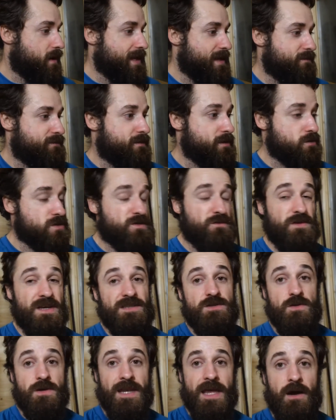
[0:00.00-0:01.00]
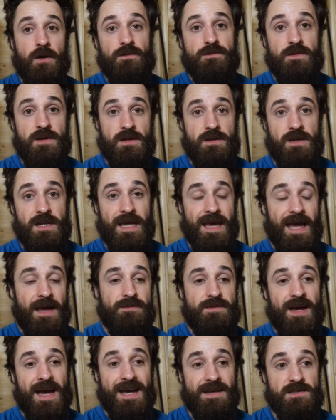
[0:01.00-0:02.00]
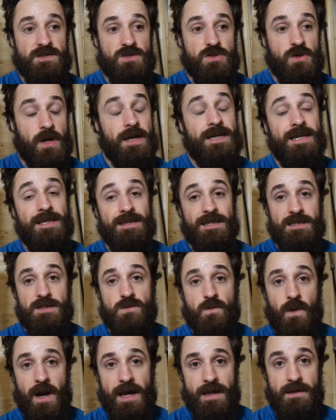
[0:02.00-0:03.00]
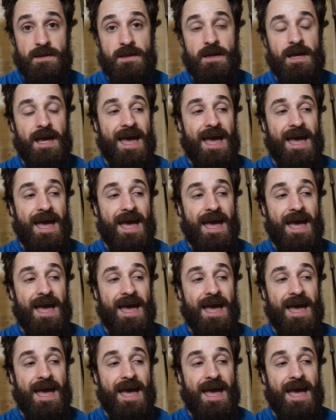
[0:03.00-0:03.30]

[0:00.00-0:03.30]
it feels fitter and healthier than it ever has training this way.